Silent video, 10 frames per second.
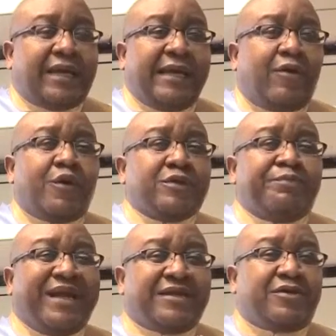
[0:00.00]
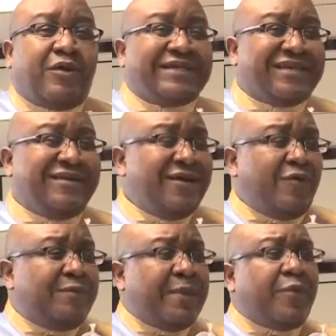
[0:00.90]
I always begged God. I said,
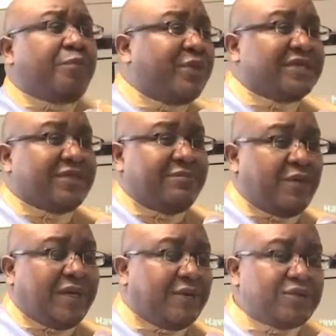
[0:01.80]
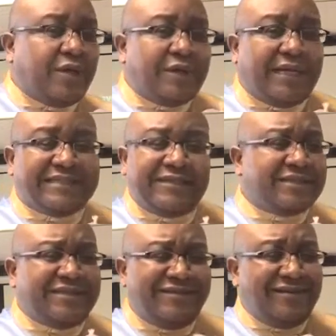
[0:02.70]
when people preached to me when I was younger, I said,
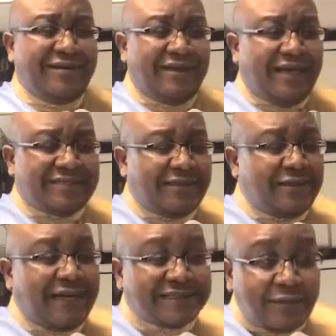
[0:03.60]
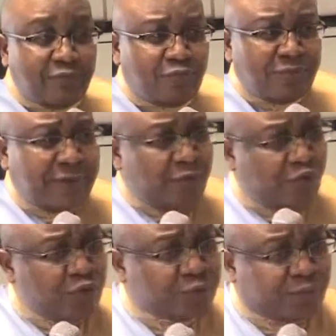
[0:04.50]
listen, I said, I said,
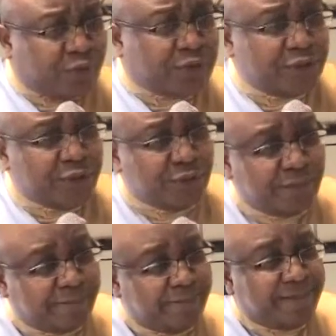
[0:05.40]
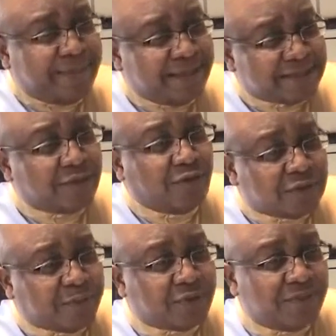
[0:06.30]
who spoke to you? They said,
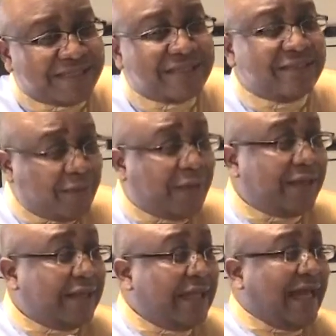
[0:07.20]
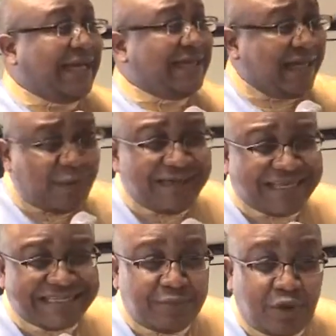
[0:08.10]
God spoke to me. I said, you know what? I think I want
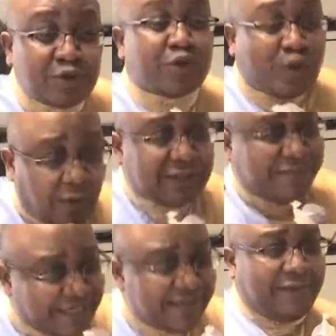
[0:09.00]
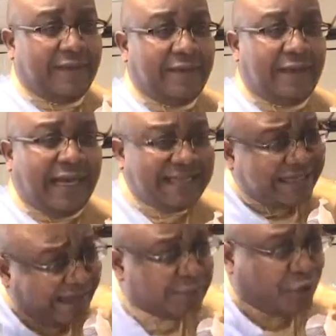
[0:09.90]
that same God to talk to me. I
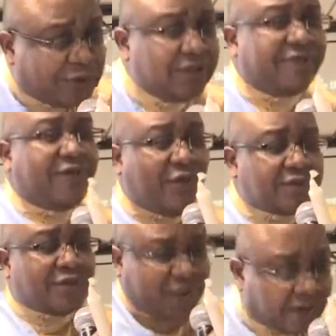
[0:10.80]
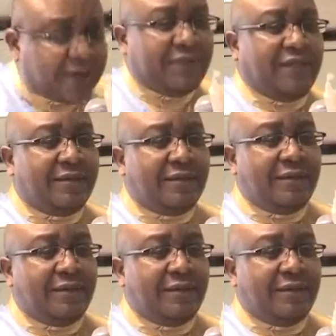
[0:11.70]
think I'm good enough for God to talk to me.